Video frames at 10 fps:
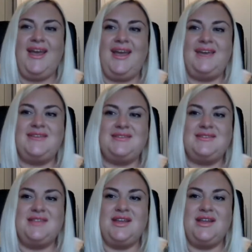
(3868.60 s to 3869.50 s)
is
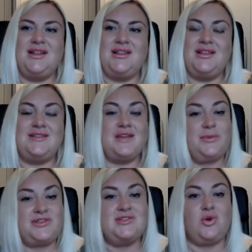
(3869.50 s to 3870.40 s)
that there's going
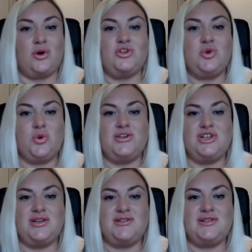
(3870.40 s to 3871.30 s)
to be stock
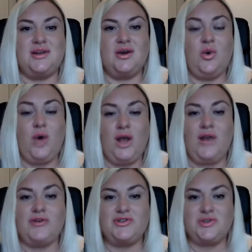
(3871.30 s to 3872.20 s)
shortages, quite a
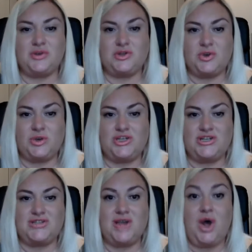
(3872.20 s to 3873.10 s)
lot of stock
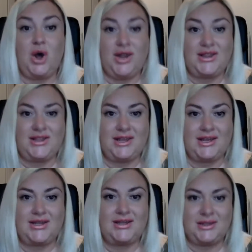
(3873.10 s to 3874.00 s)
shortages, I
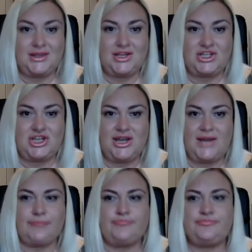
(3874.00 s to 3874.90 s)
think, this
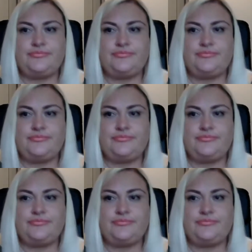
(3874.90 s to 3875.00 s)
year.